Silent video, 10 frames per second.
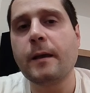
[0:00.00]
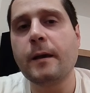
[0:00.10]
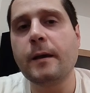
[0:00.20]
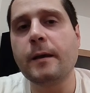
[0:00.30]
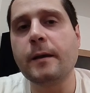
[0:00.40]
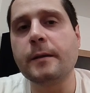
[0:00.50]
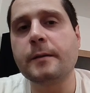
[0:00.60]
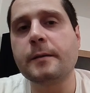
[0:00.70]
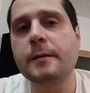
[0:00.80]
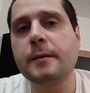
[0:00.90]
and
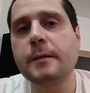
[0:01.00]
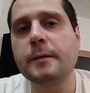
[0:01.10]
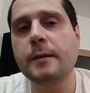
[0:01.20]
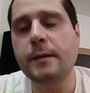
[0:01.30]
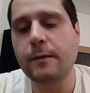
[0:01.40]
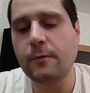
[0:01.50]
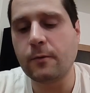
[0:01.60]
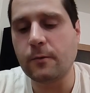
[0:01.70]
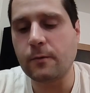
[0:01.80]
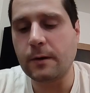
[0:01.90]
the
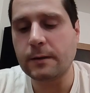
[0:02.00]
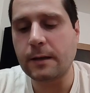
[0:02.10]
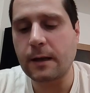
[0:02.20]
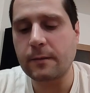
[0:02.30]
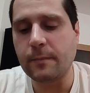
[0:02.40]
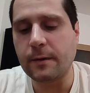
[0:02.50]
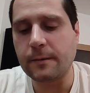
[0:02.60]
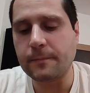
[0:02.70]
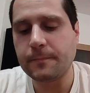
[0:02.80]
devil attacked me.